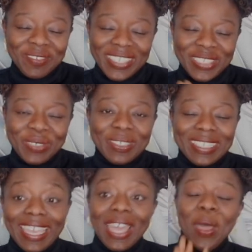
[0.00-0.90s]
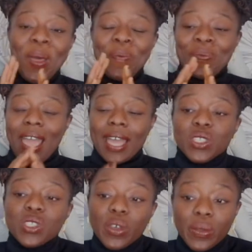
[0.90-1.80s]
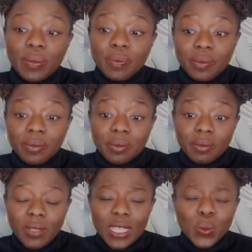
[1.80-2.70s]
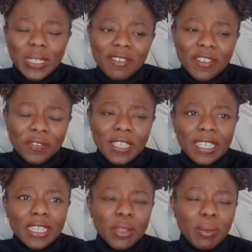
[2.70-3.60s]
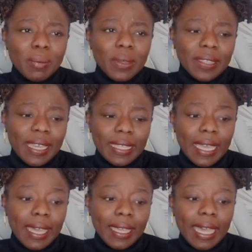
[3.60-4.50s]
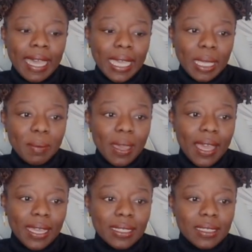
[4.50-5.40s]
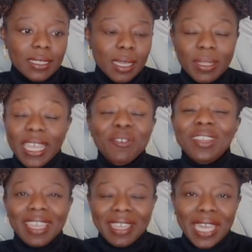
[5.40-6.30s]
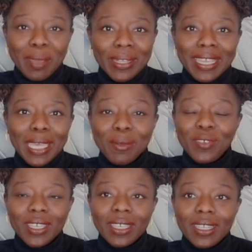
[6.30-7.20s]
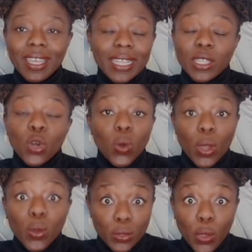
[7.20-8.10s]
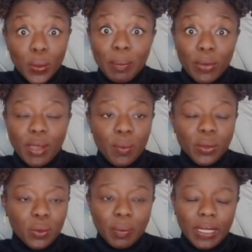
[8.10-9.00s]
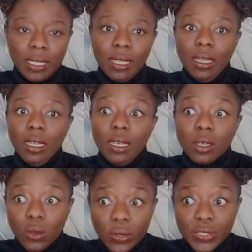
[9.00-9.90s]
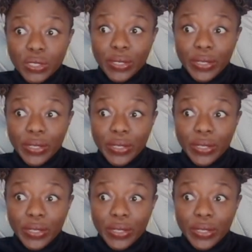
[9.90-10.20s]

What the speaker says: just wasn't it. And so 2015, I remember that year came, and I mean every year came, and I kept thinking, and the only prayer point would be, God, we